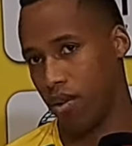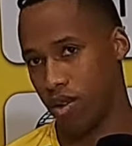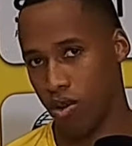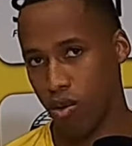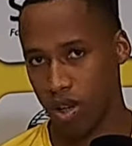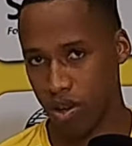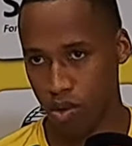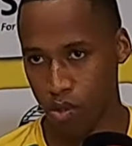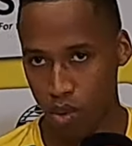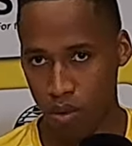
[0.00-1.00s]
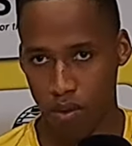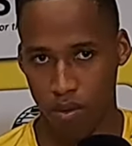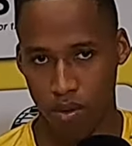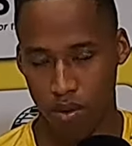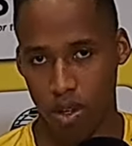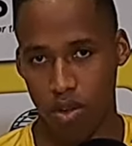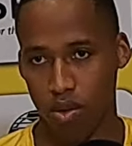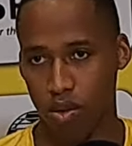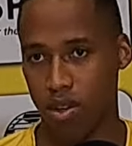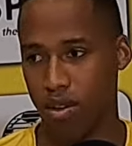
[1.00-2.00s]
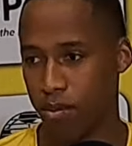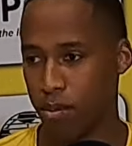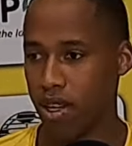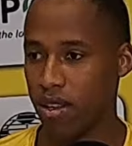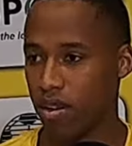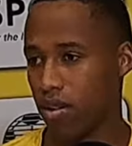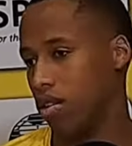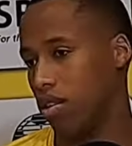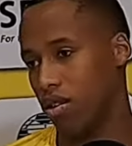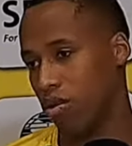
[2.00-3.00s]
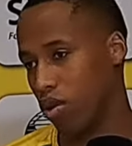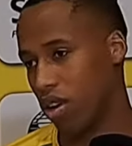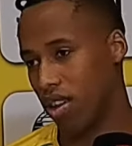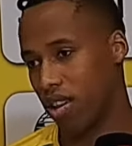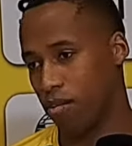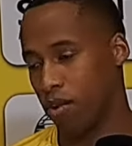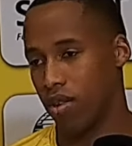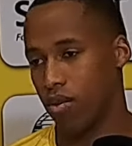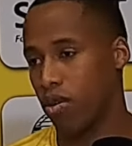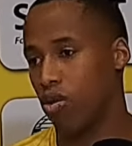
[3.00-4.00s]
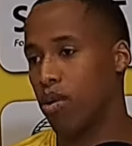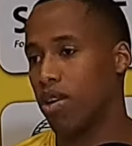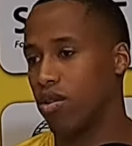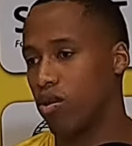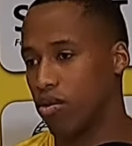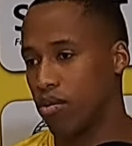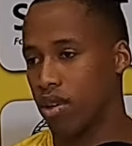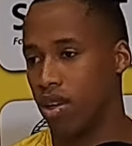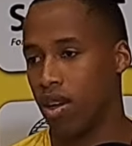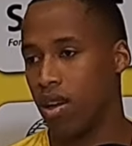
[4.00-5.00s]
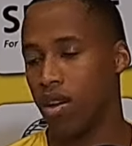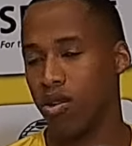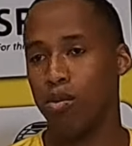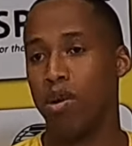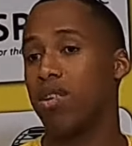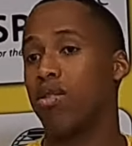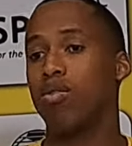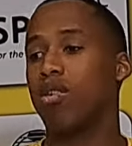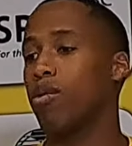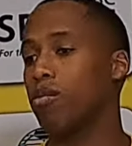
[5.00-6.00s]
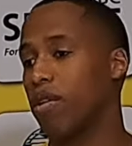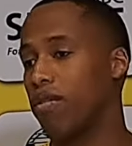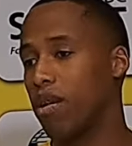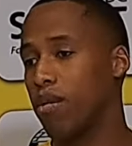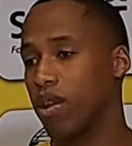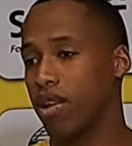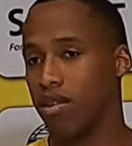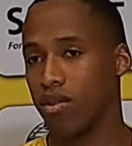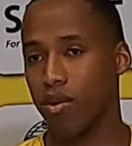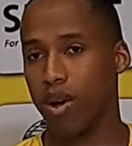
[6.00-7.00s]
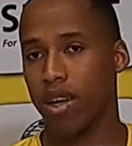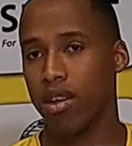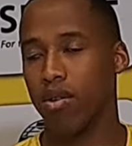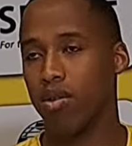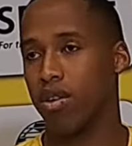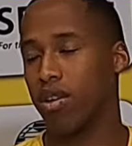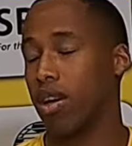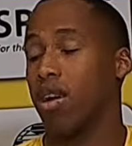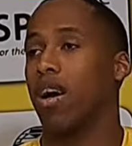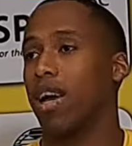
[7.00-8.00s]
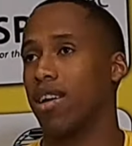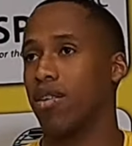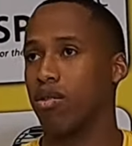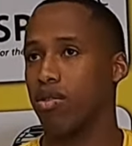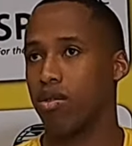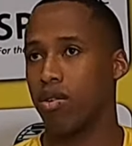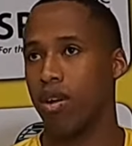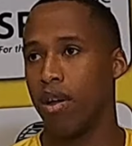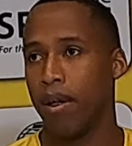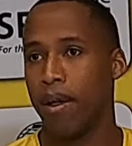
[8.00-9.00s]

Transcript: I was looking to move into this space, into another space where nobody knows me, nobody knows about my family, so I can I can also